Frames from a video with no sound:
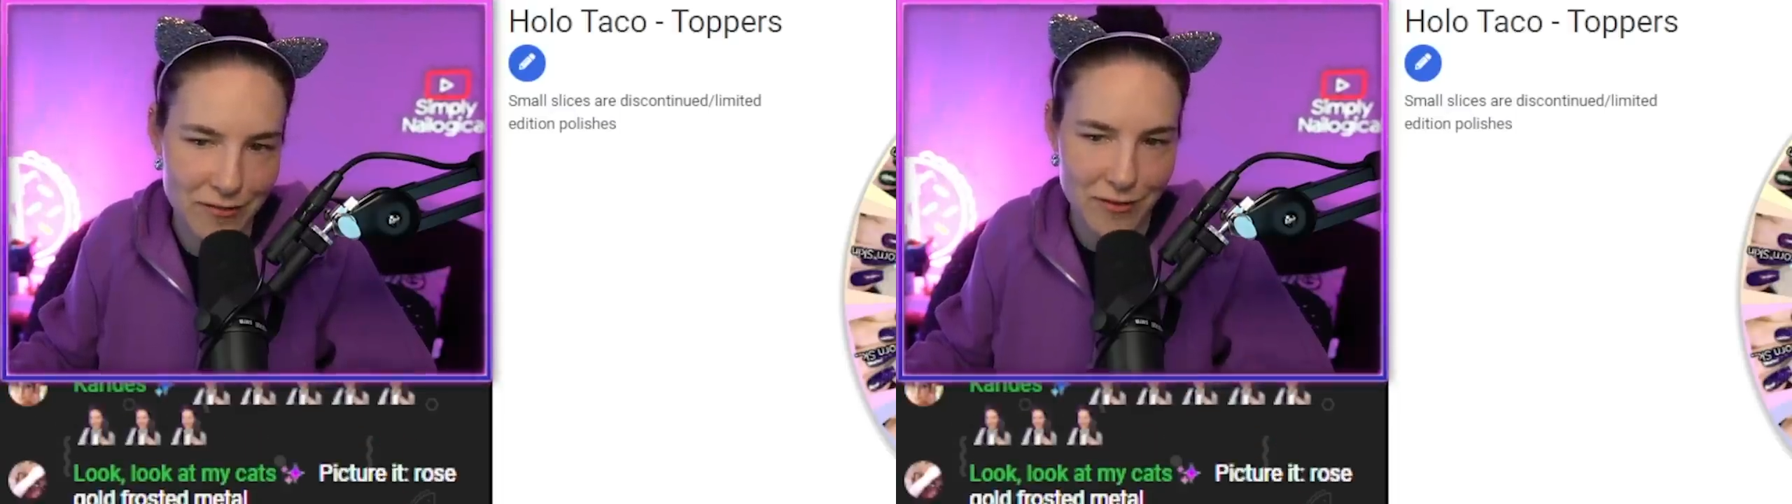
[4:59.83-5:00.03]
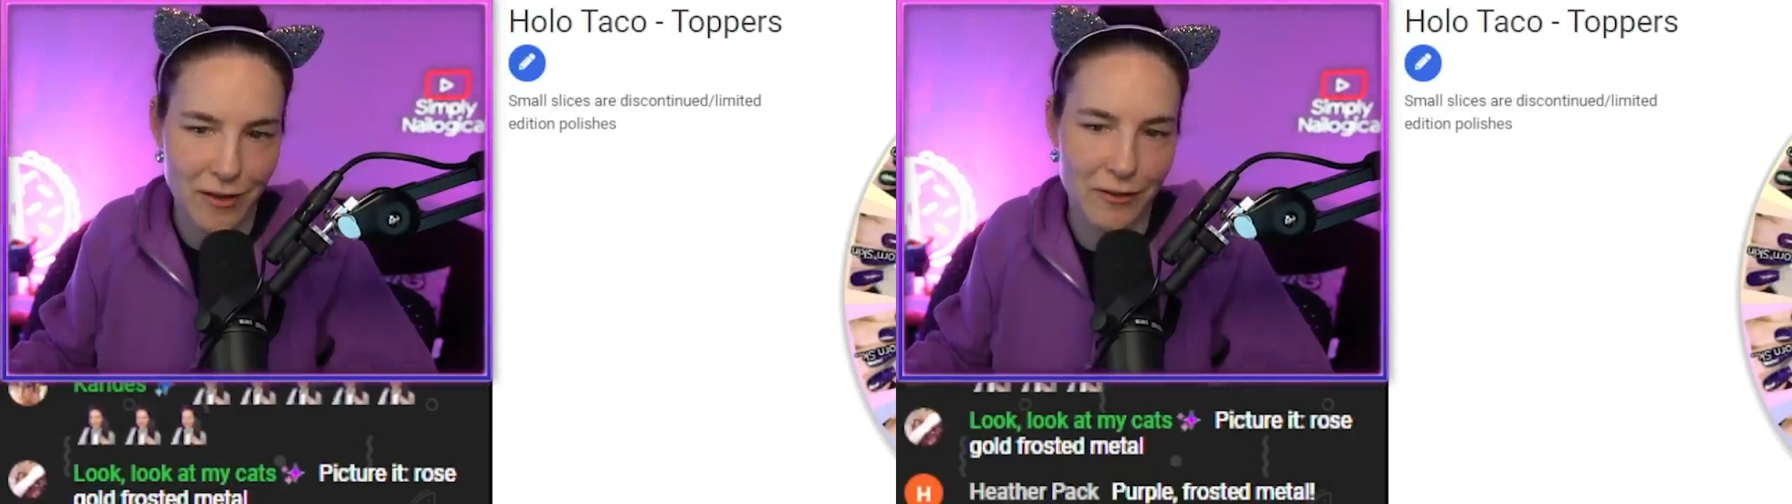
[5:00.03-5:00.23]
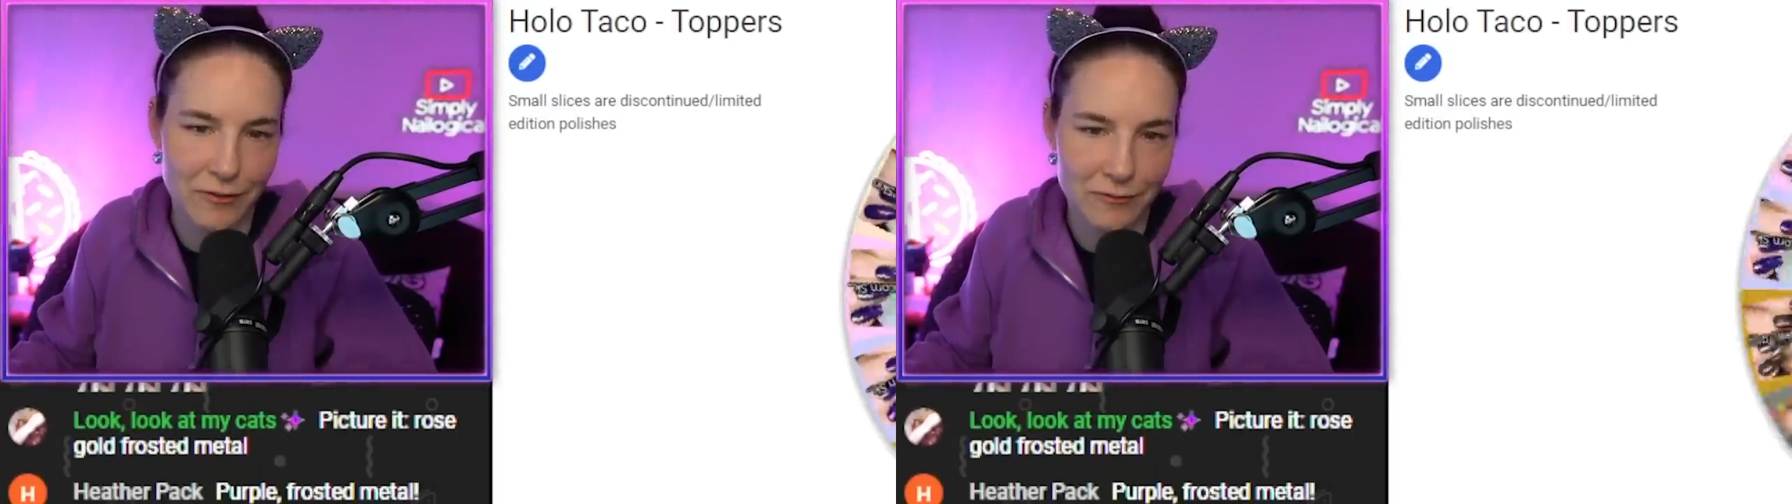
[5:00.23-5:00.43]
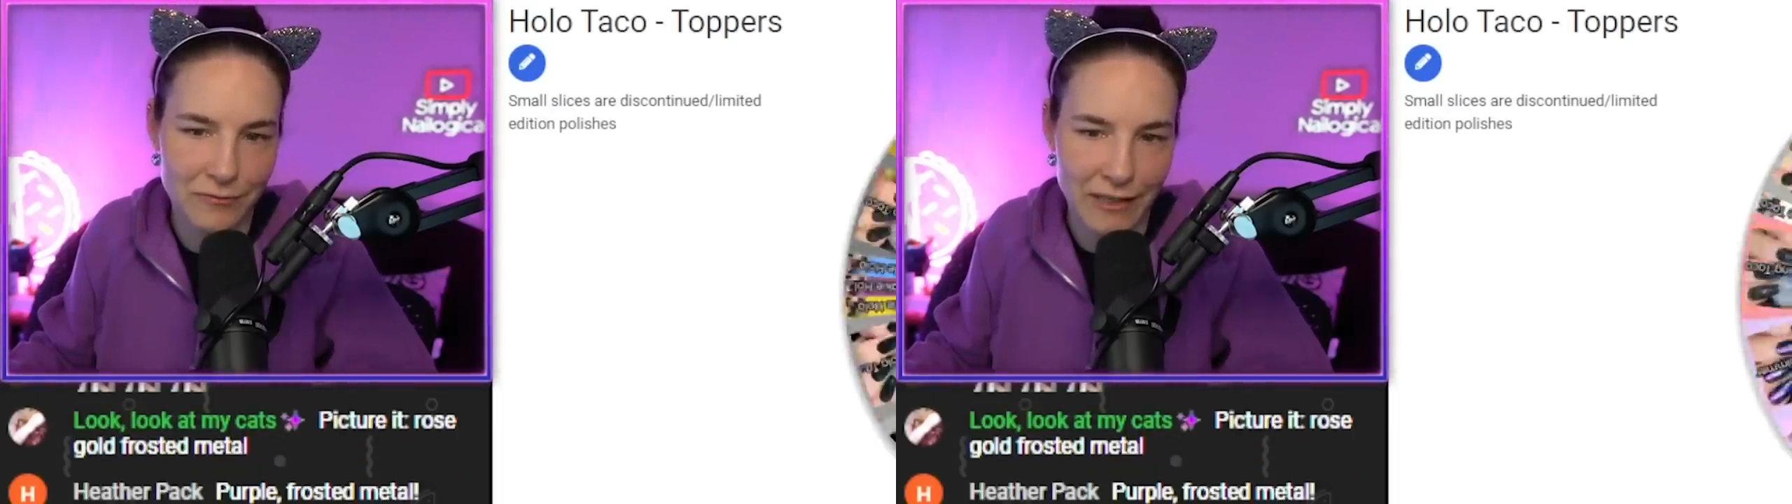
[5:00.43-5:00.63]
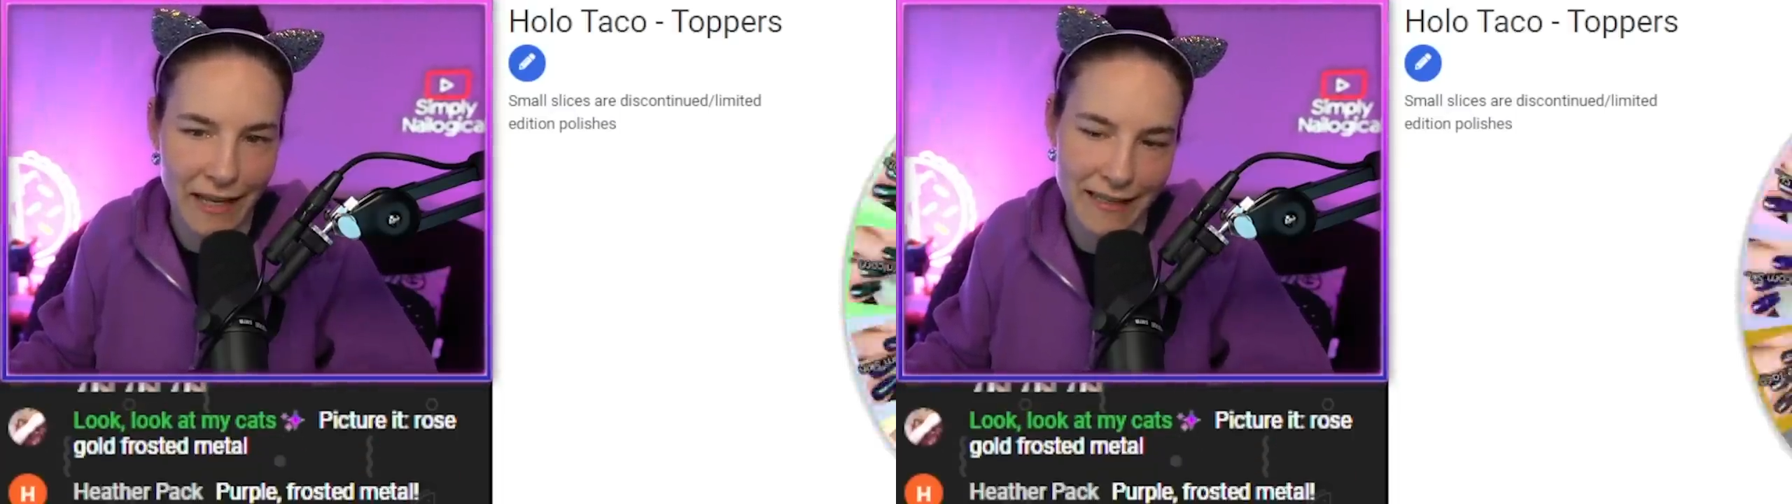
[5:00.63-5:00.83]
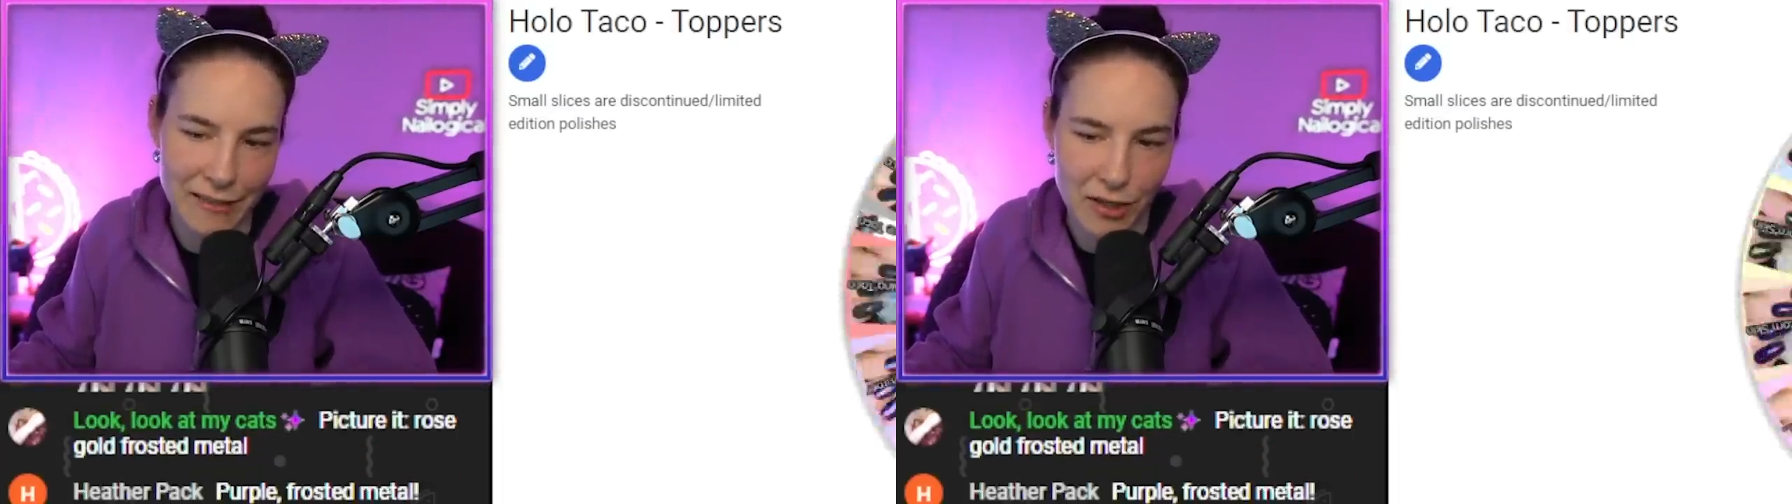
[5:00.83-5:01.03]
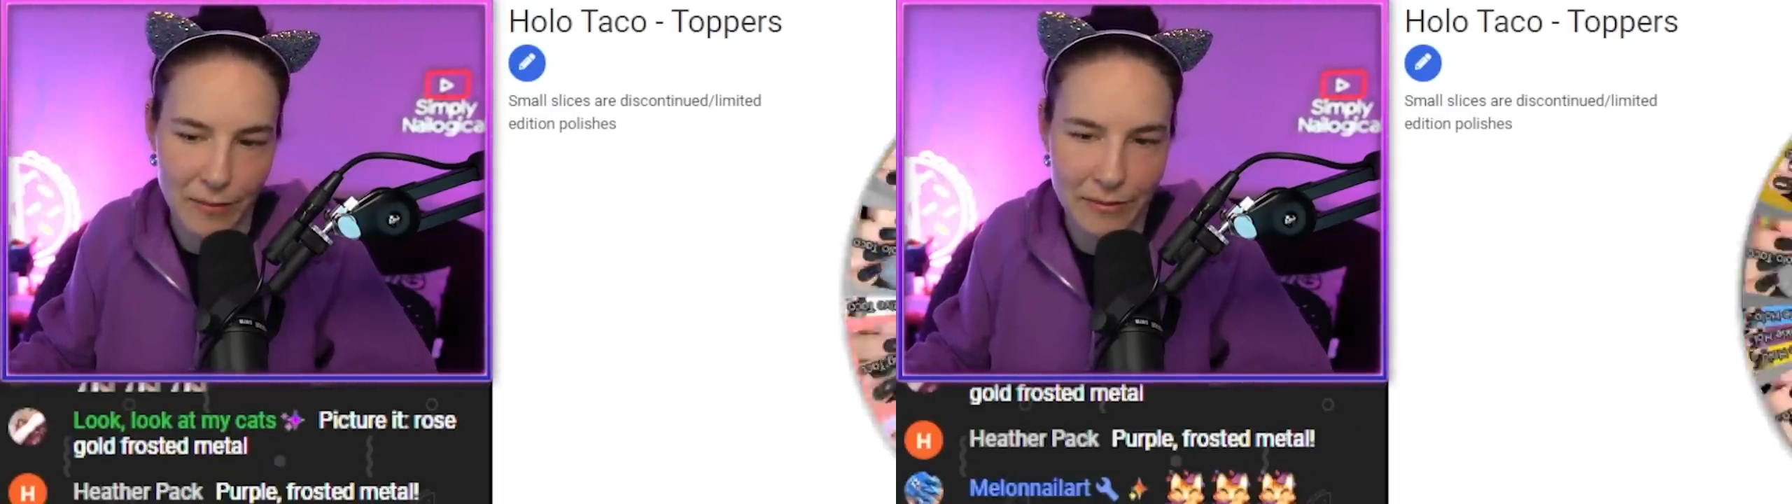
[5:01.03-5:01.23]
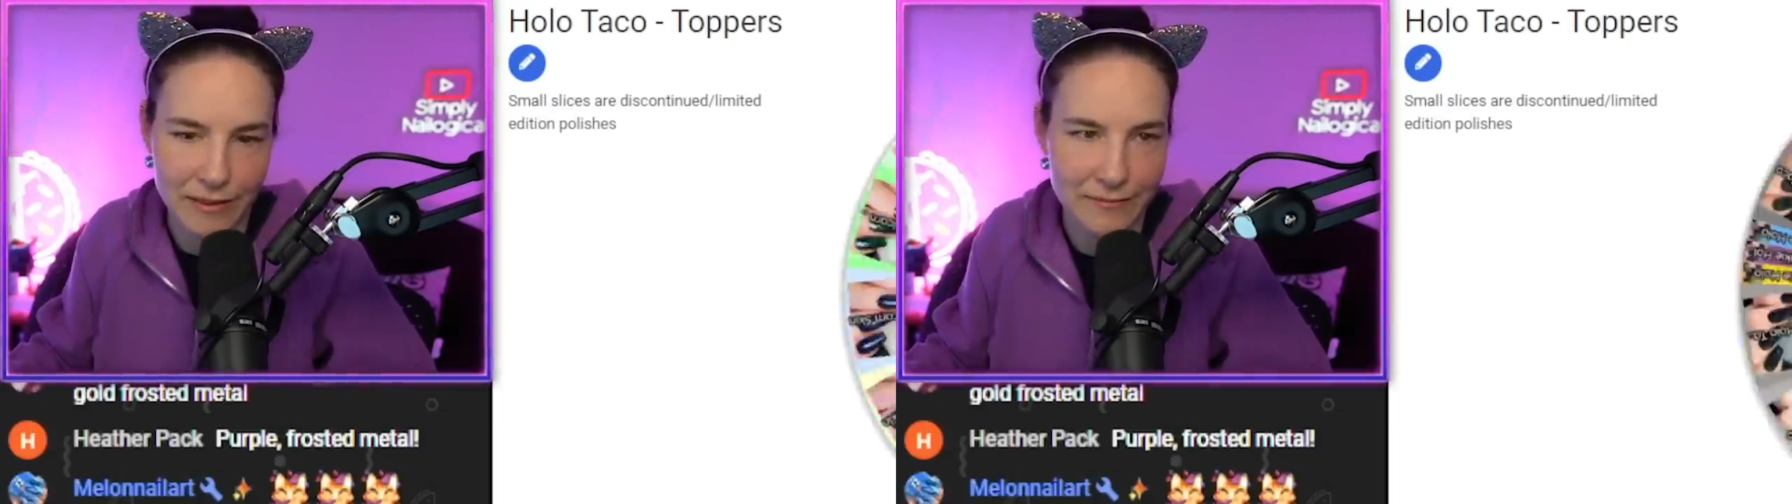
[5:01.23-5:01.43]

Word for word: so we're getting a topper.